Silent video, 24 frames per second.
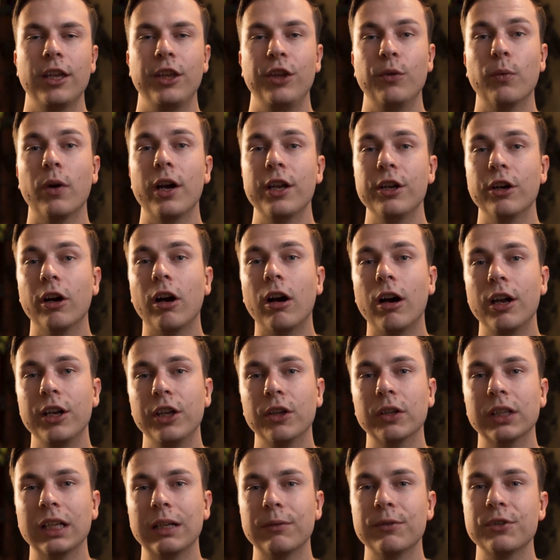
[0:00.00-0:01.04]
You want your
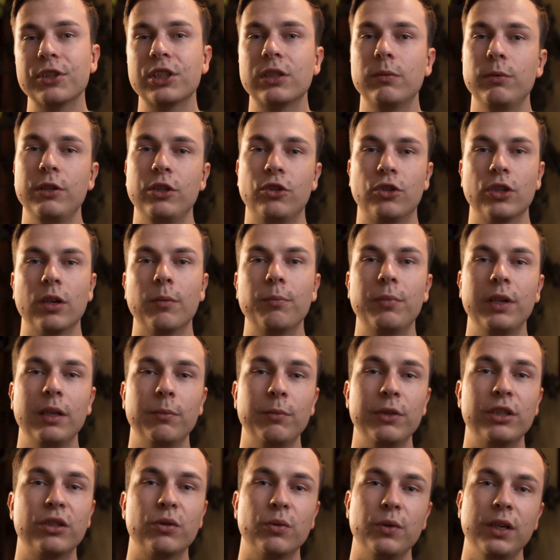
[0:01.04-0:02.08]
audio levels to be
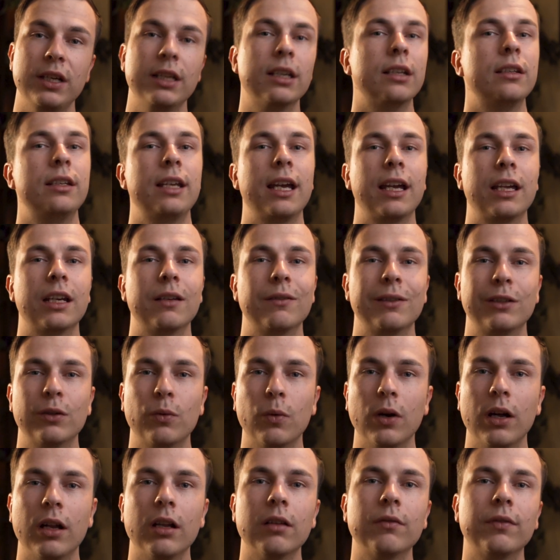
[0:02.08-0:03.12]
jumping between a
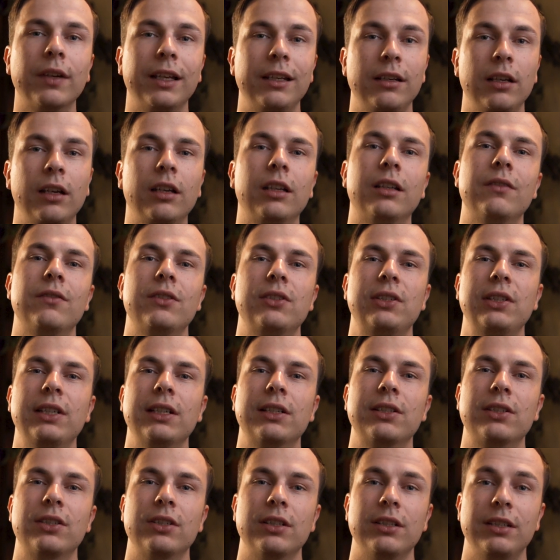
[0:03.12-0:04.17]
-12 and
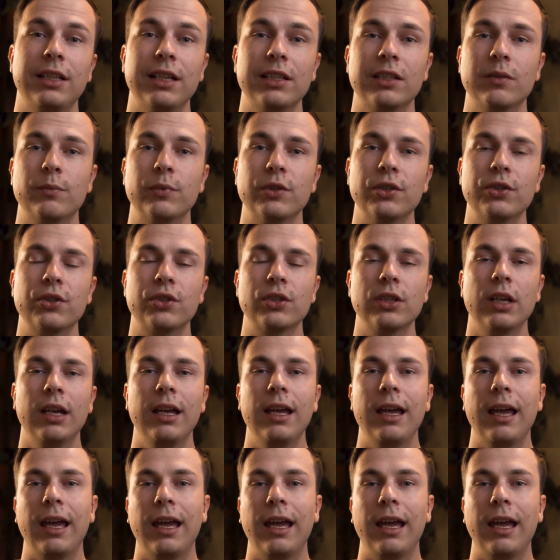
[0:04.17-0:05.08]
-6 decibels,